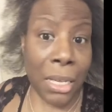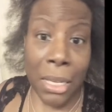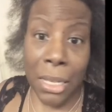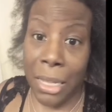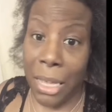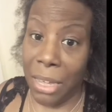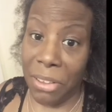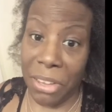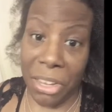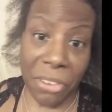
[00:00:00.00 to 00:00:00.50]

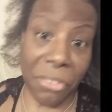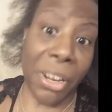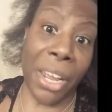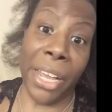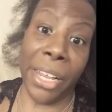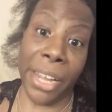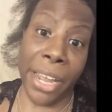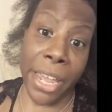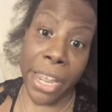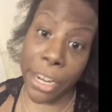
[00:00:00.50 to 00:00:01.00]
They never
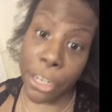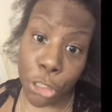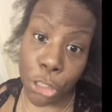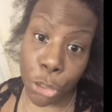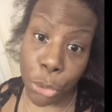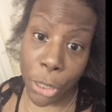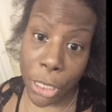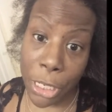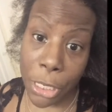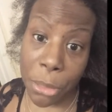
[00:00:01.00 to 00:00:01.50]
had a hair
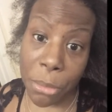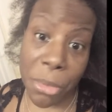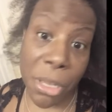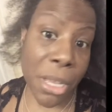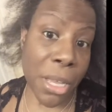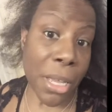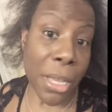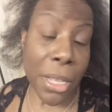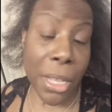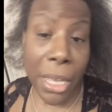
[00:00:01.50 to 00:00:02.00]
trim,
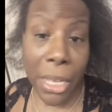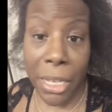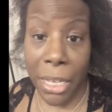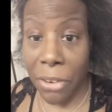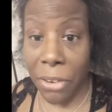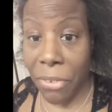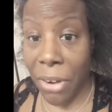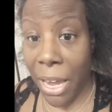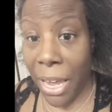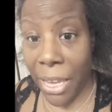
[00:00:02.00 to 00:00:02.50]
they
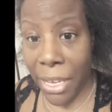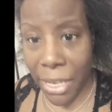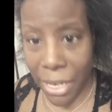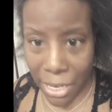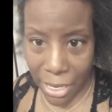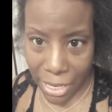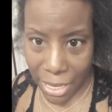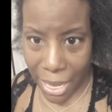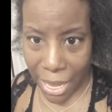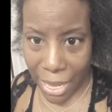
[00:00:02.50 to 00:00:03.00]
never had
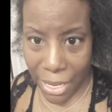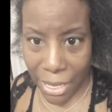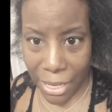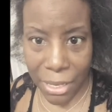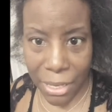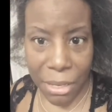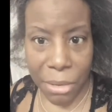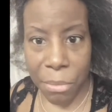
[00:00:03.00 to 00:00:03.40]
none of that.